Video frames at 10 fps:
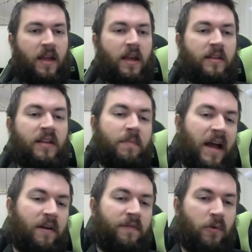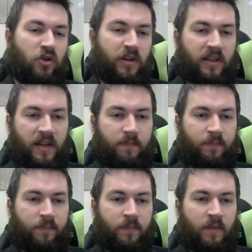Didn't matter, fortunately.
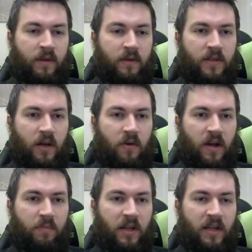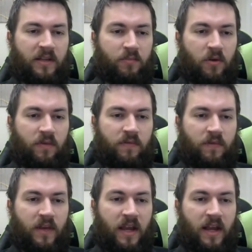So I played this move,
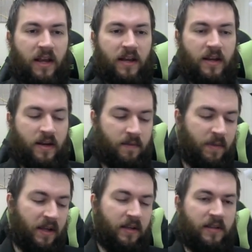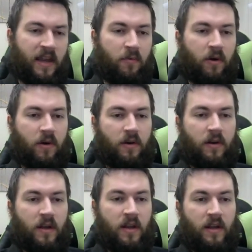and because they were
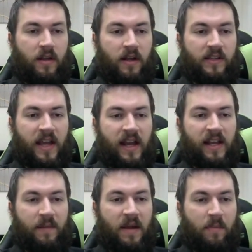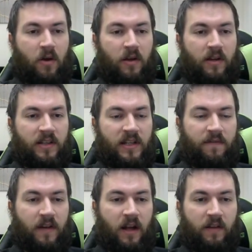attacking my pawn on
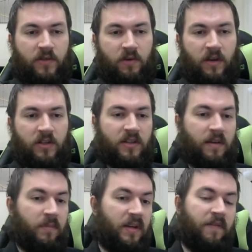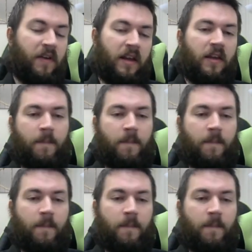d5, so I just simply defend.